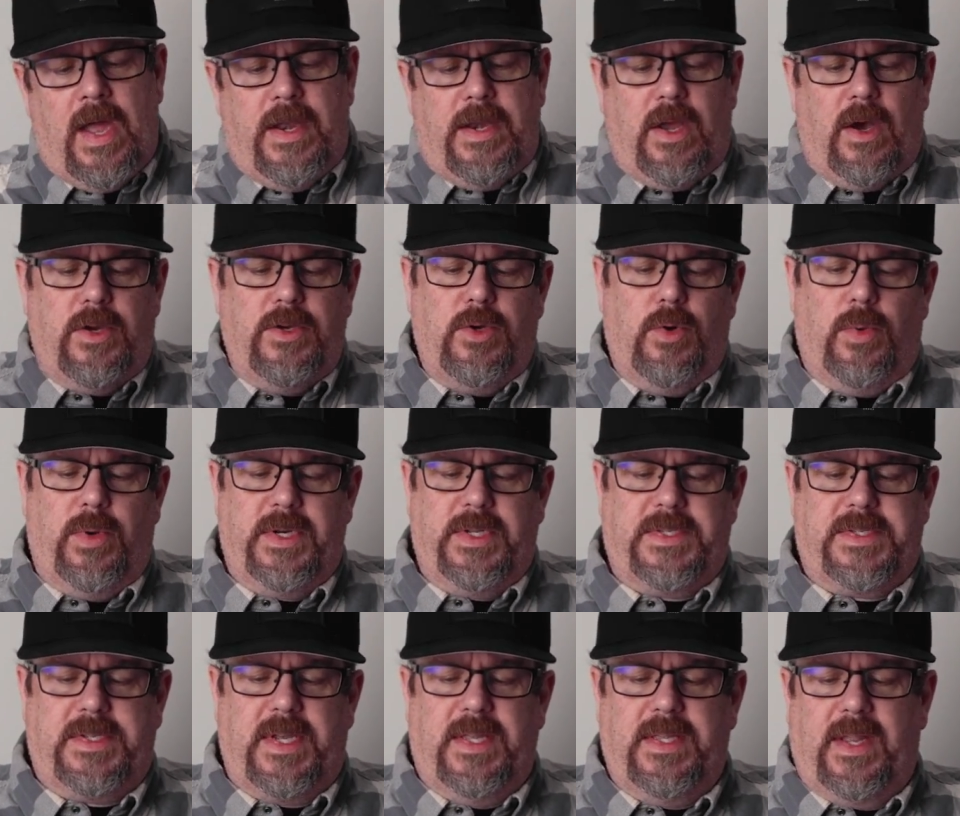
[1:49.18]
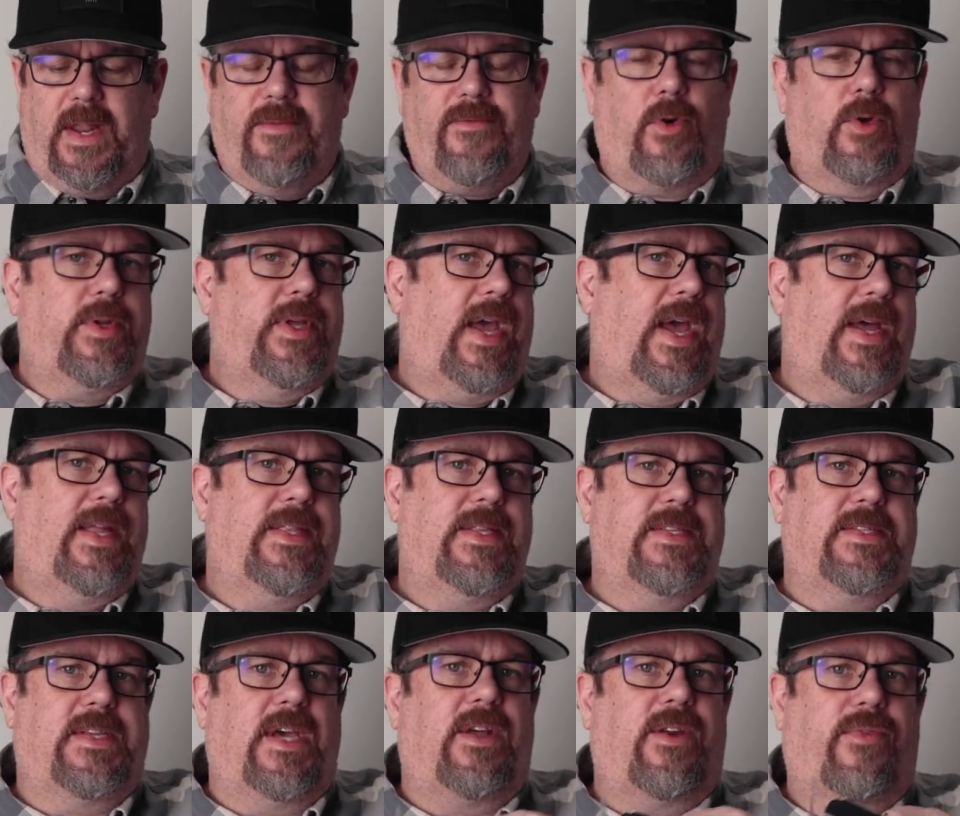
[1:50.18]
Now I do want to say that I've only had
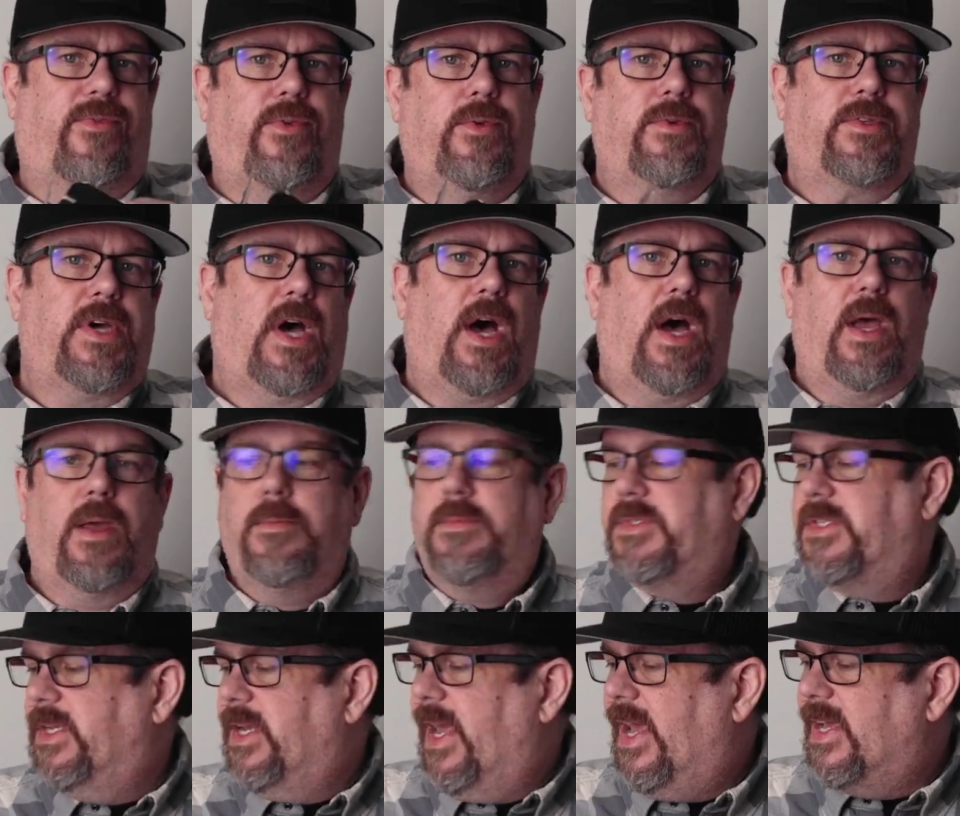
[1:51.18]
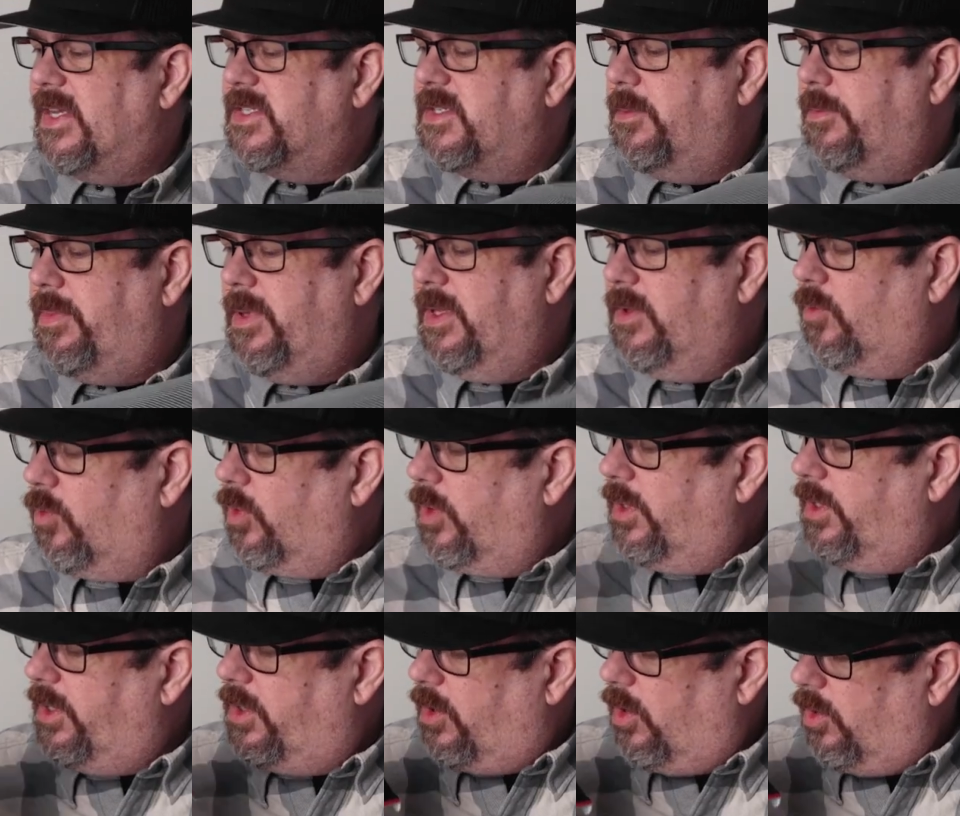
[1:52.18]
these out a few times. It hasn't been
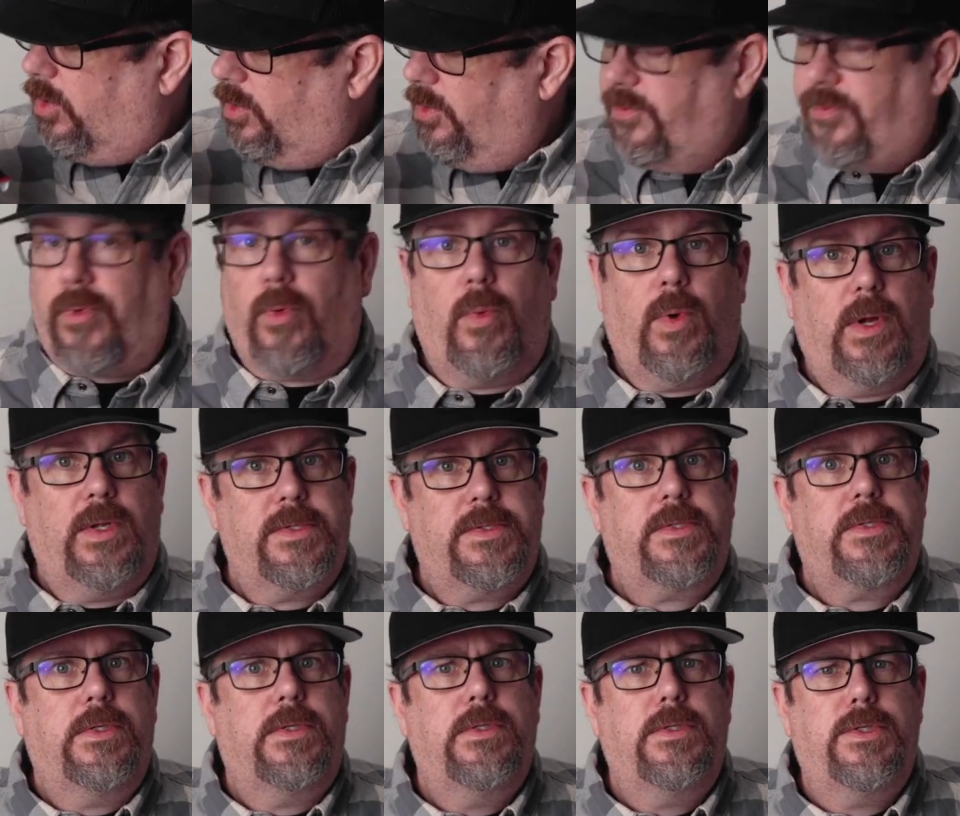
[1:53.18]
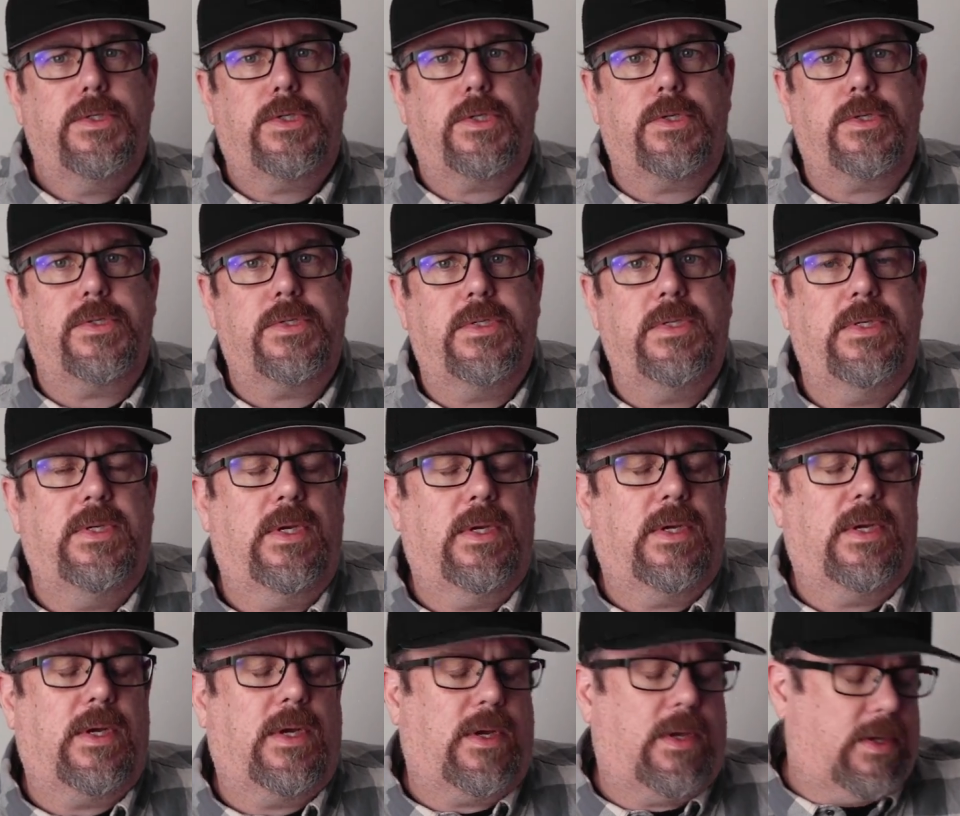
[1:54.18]
really cold for once in New Jersey
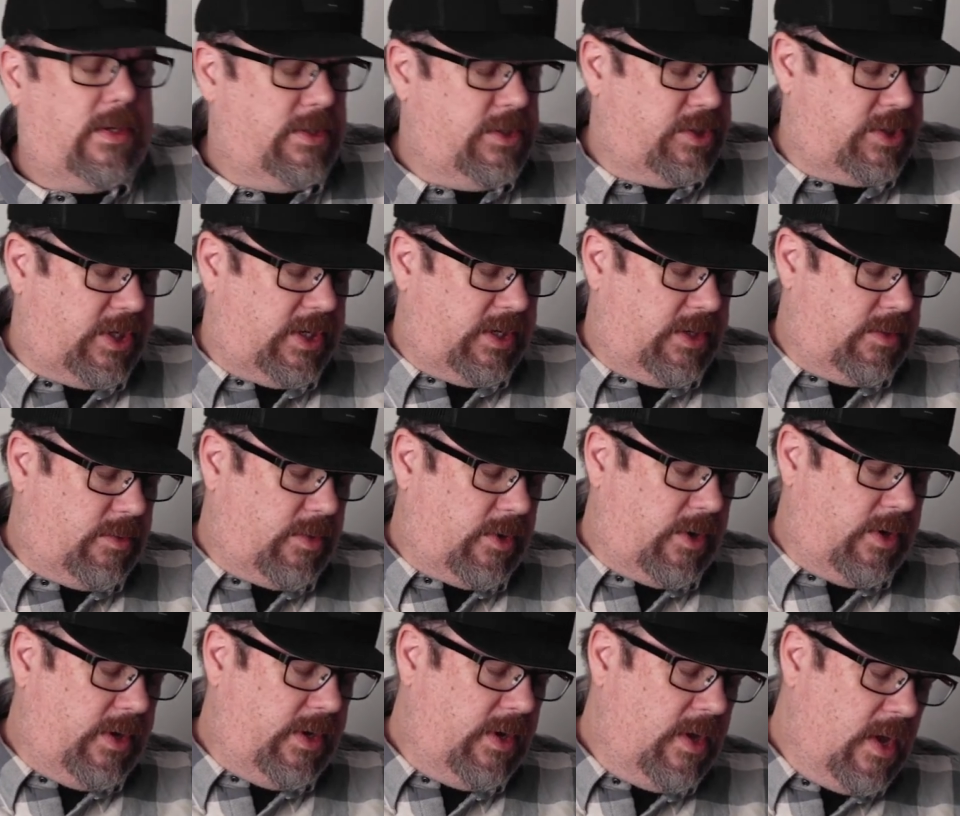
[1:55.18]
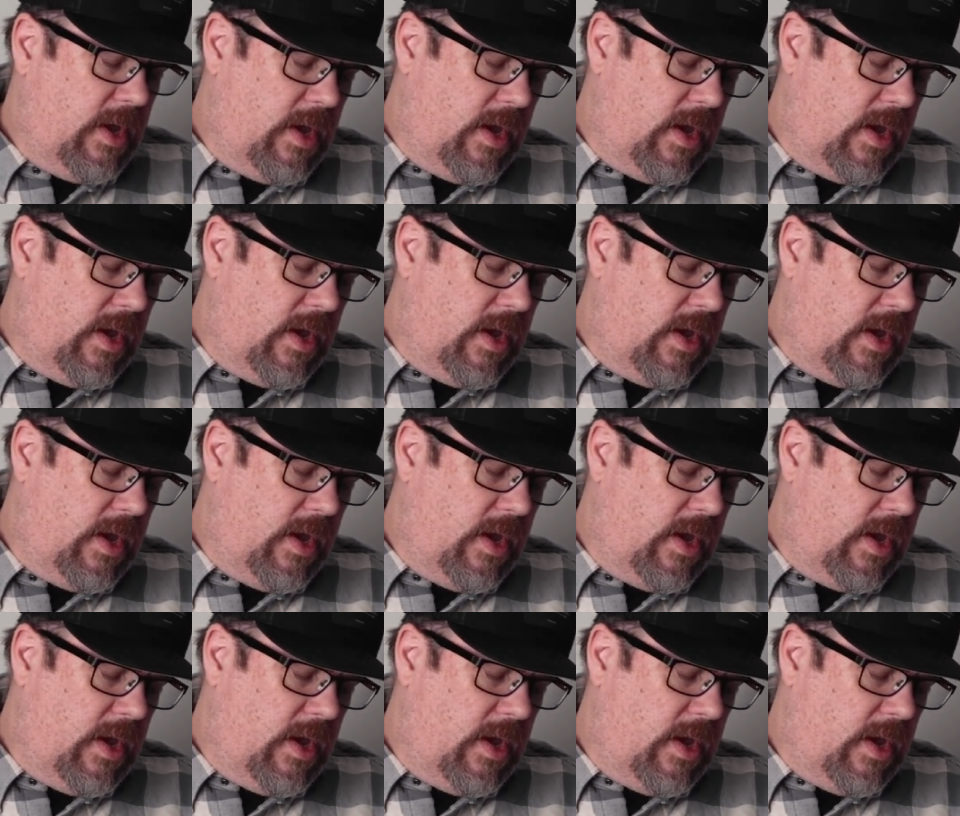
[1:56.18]
in January.